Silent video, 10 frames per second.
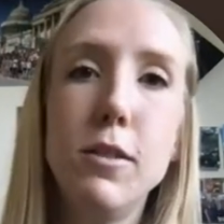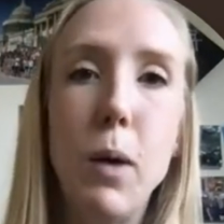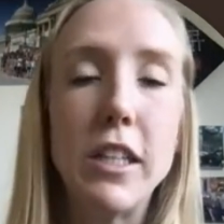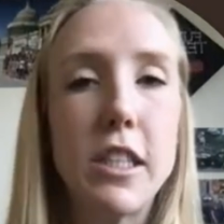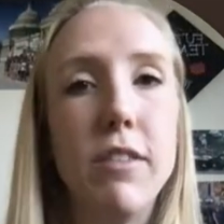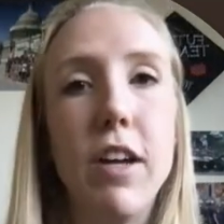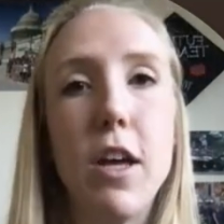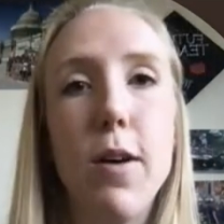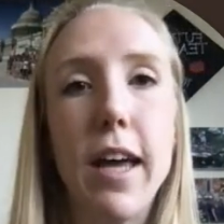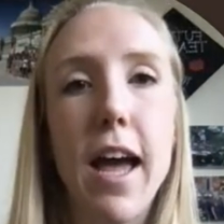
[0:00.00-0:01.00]
watch the
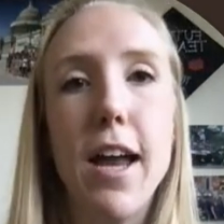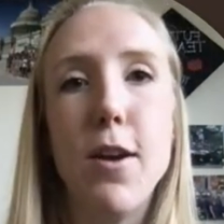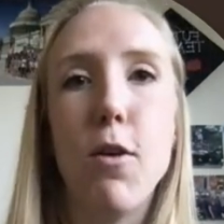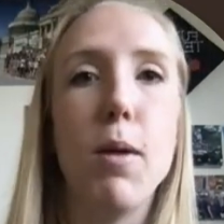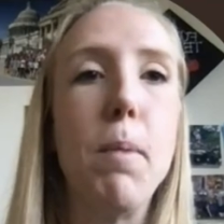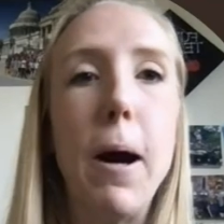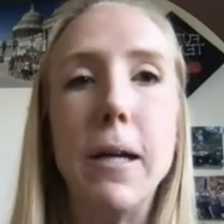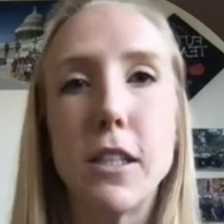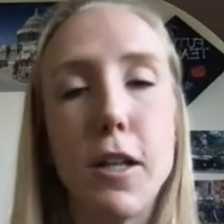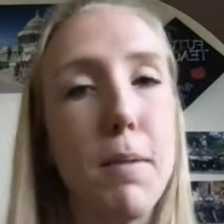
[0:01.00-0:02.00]
video again, or
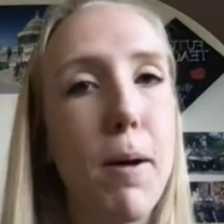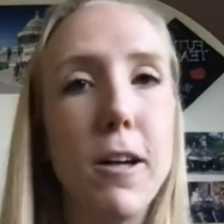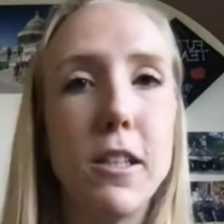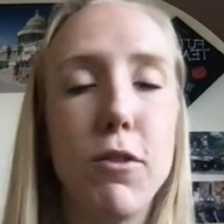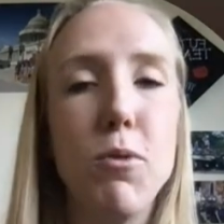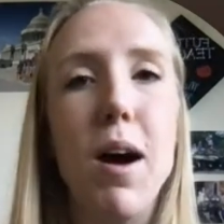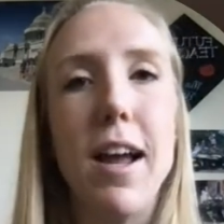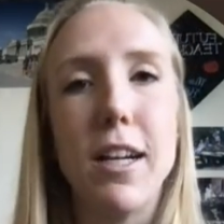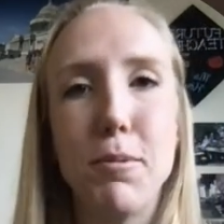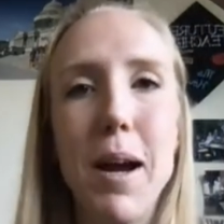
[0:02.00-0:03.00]
pause at certain parts if you want
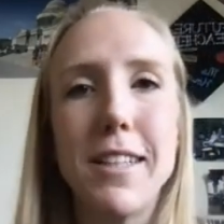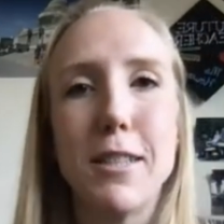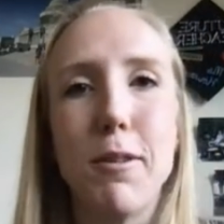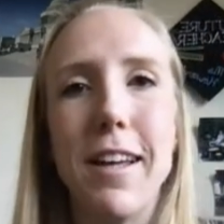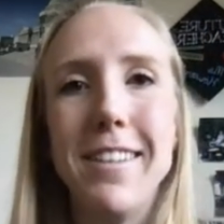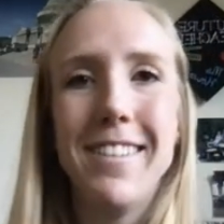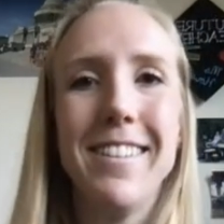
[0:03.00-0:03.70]
extra practice with it.